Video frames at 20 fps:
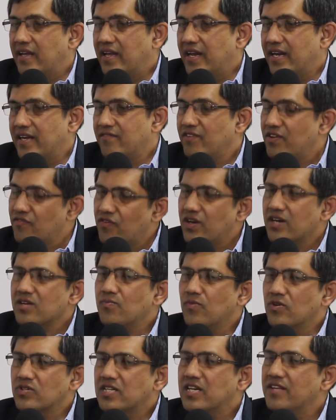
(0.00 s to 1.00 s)
And we
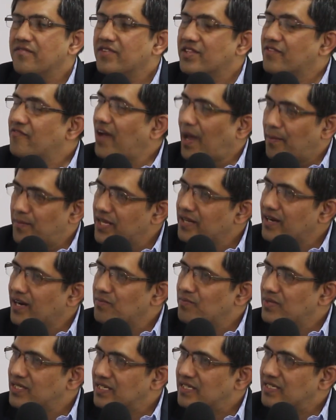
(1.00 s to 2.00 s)
work mostly with
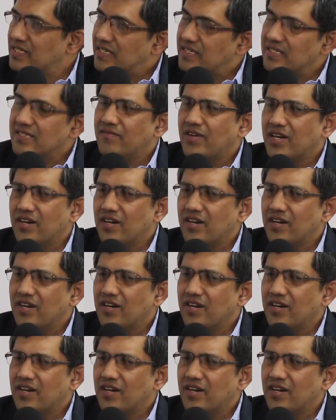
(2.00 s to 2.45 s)
family-run businesses.